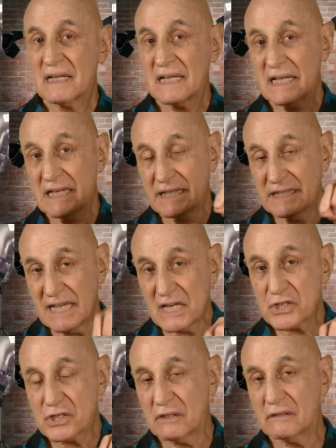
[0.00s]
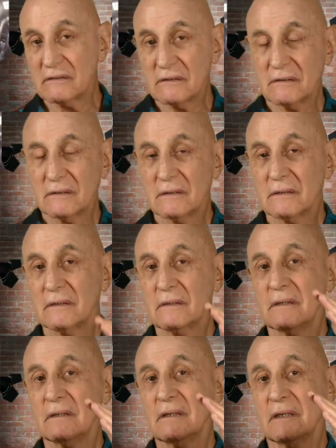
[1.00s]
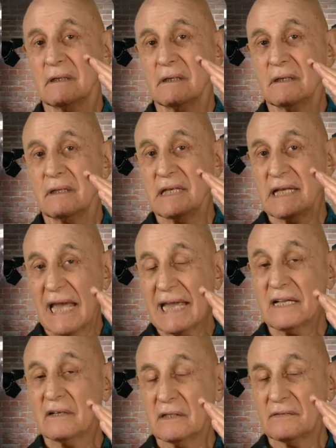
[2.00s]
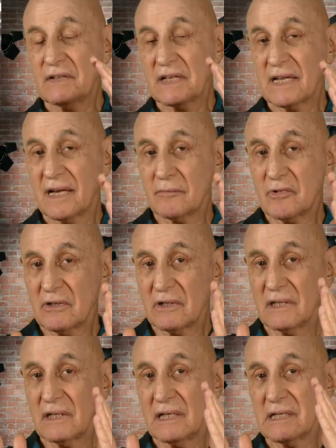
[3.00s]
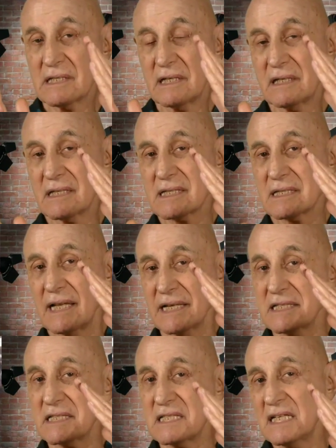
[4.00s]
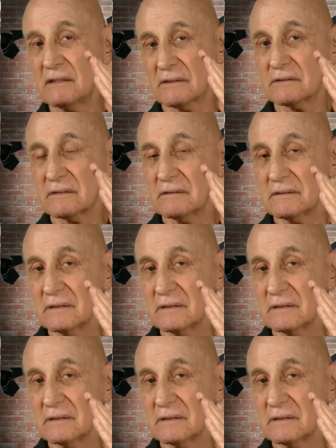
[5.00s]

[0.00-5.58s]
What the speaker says: In addition, the angle of the camera is on a slight tilt,